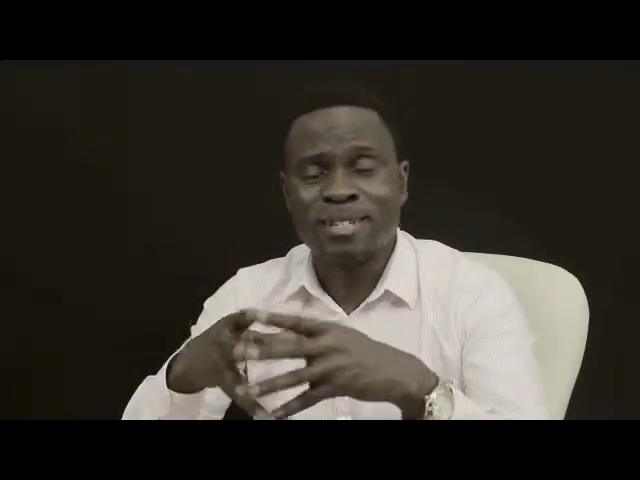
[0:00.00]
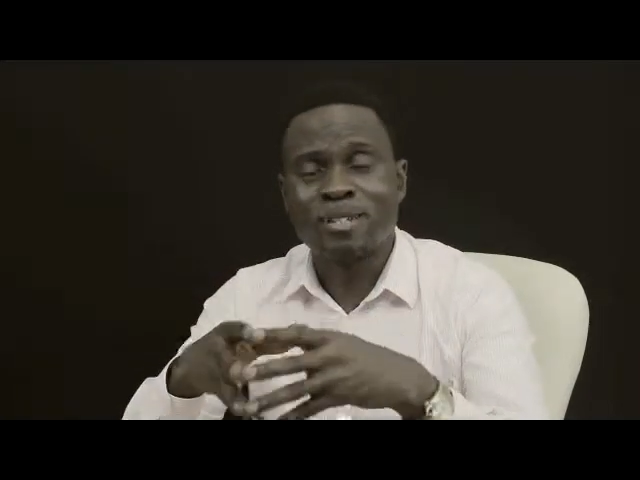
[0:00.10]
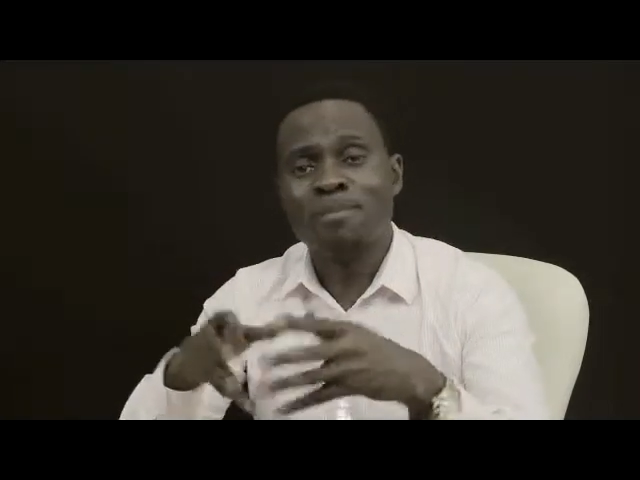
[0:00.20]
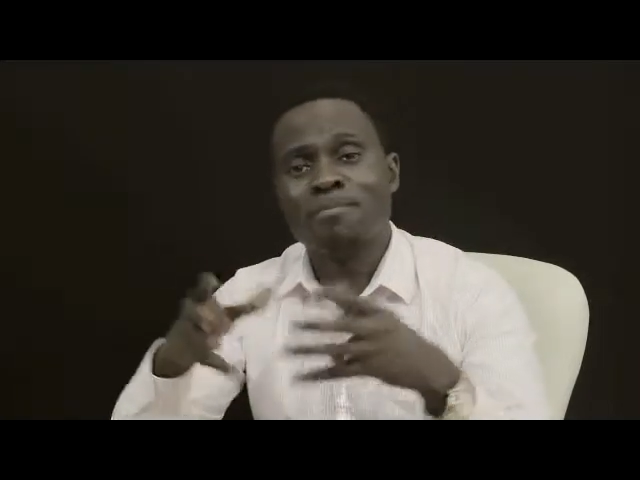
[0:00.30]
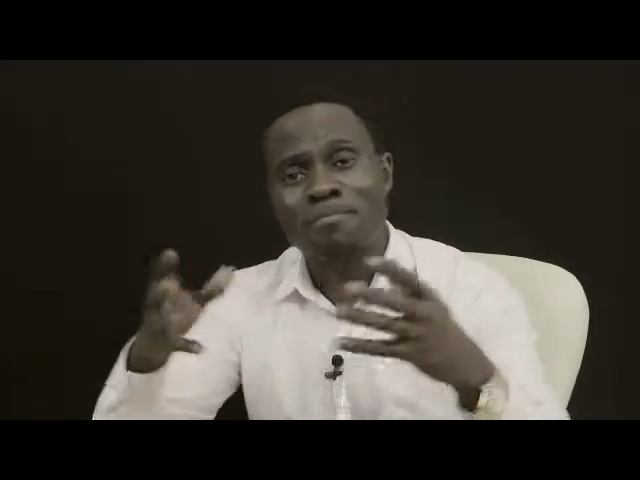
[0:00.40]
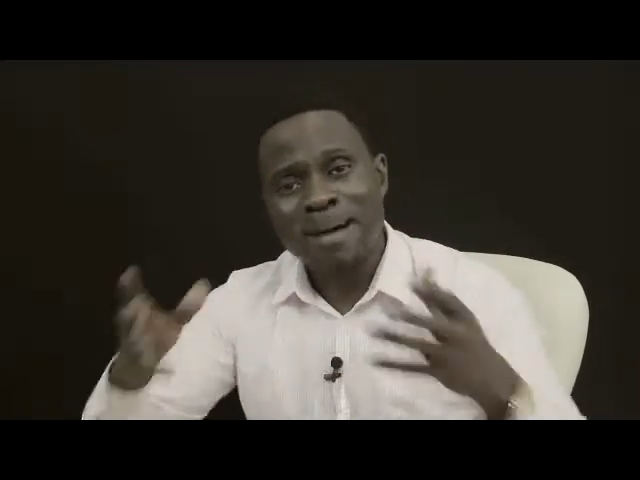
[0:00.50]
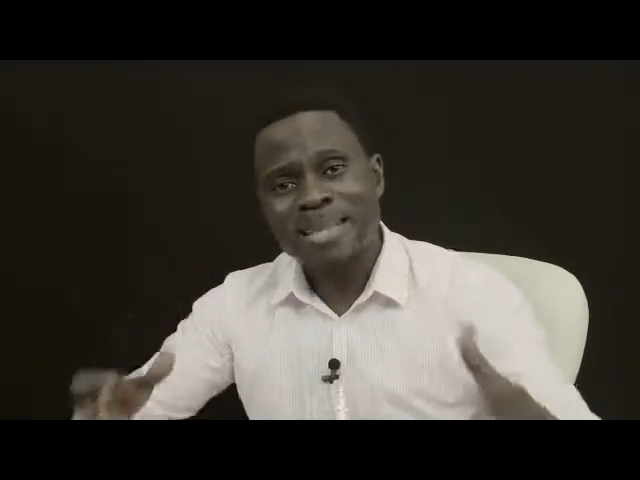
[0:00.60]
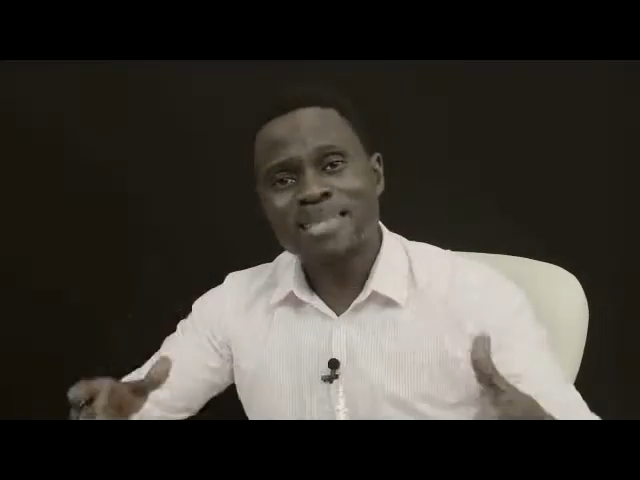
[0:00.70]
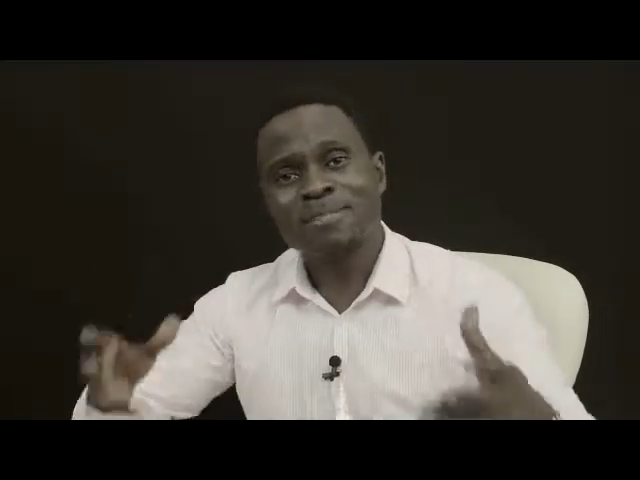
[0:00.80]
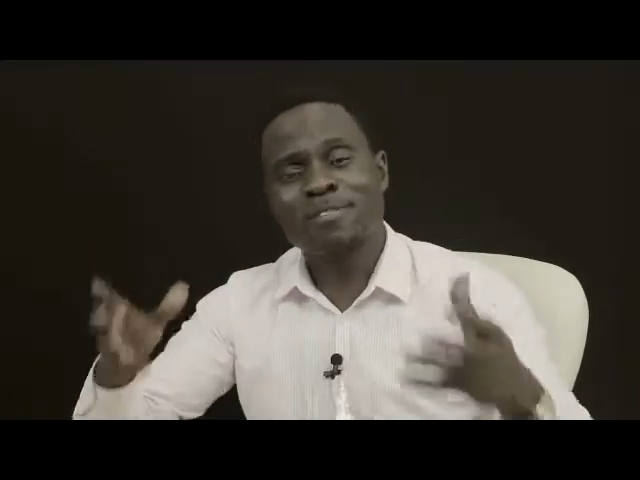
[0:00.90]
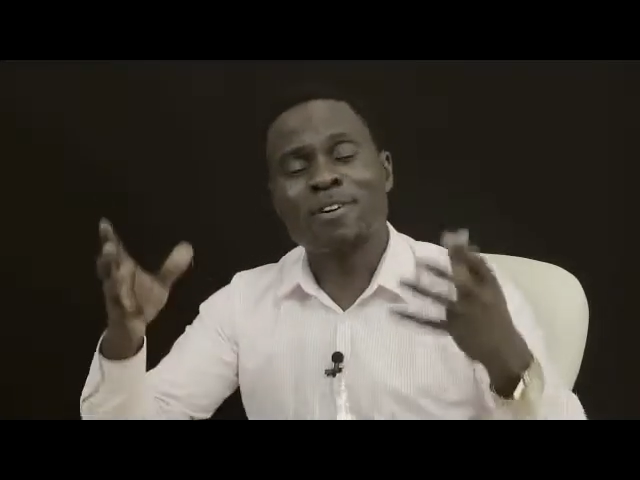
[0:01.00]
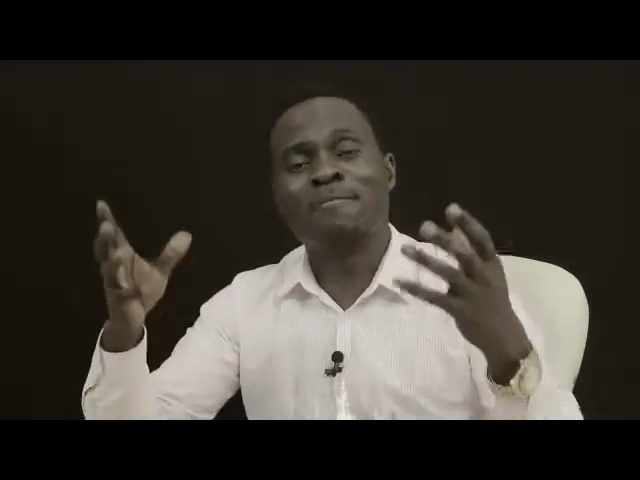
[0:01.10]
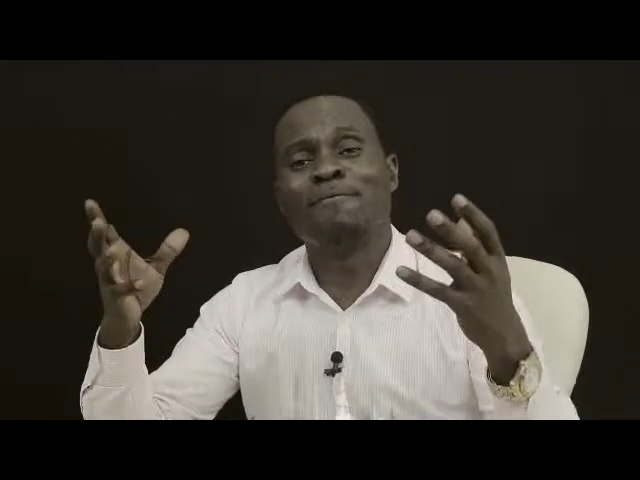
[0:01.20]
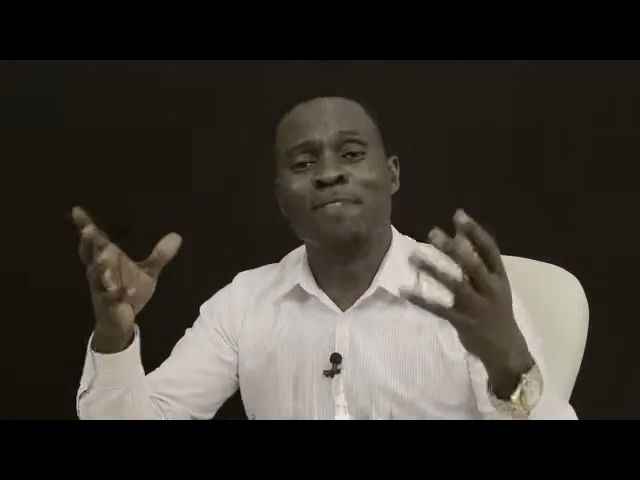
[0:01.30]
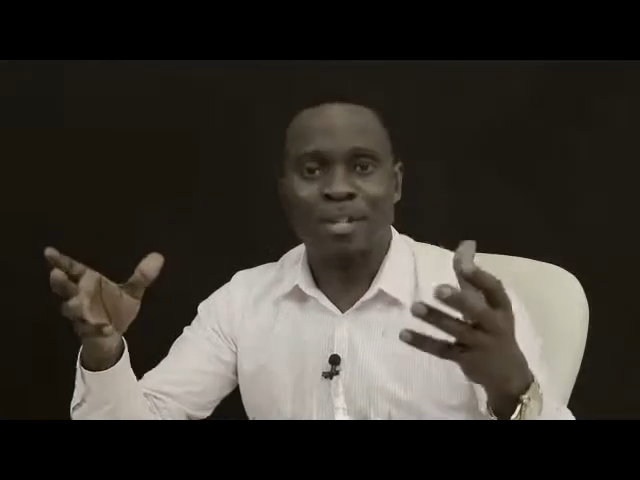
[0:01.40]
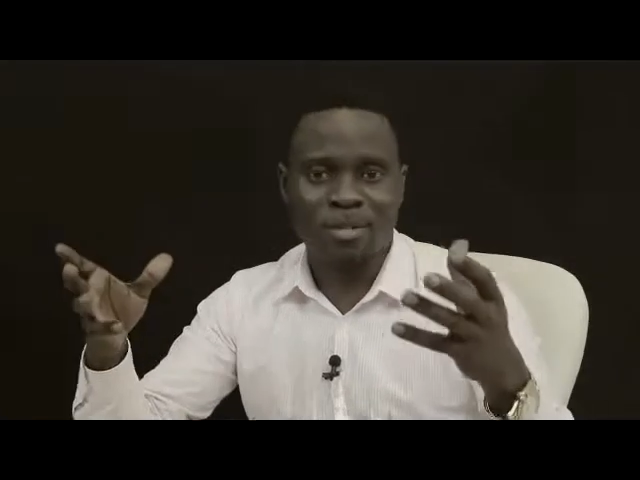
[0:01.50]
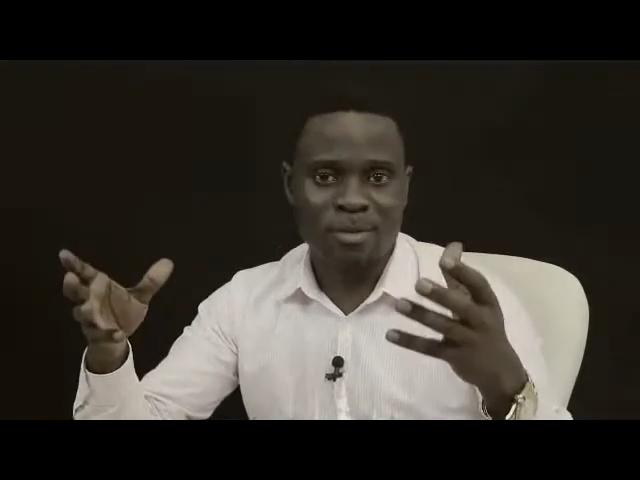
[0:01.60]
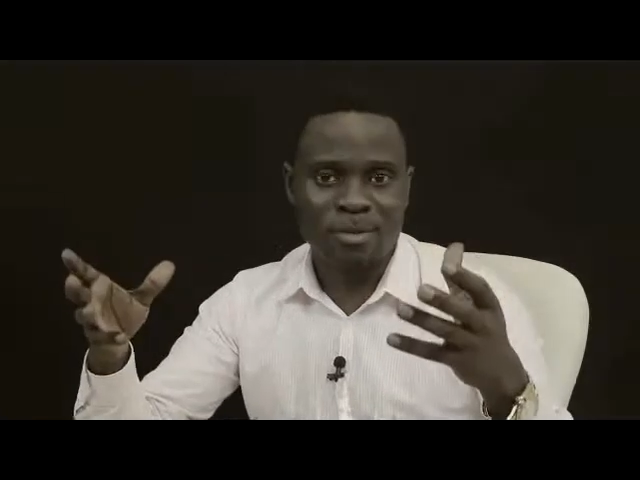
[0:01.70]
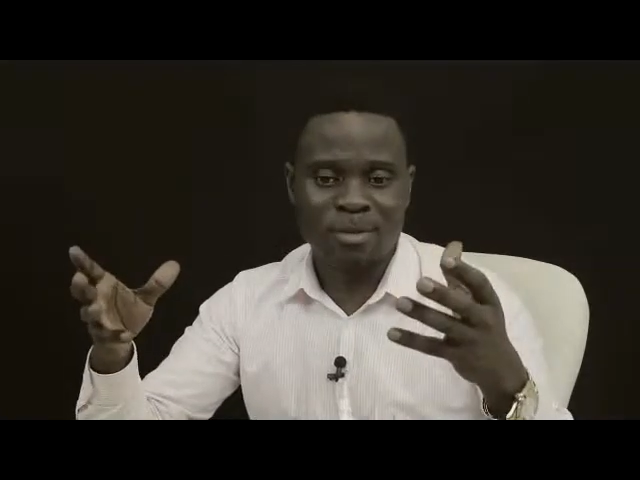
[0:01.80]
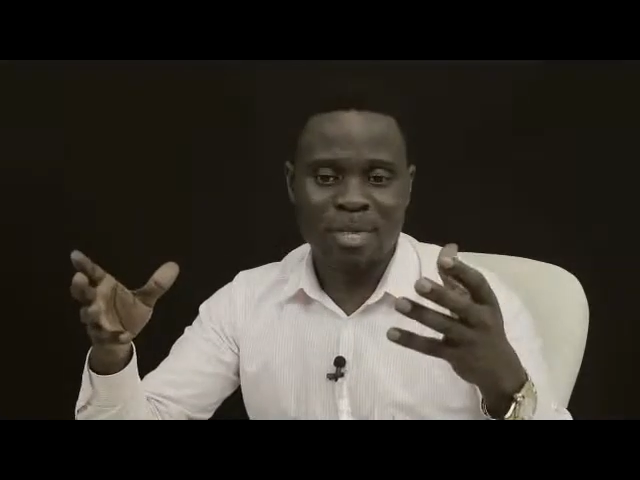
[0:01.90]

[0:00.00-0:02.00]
to massive conventions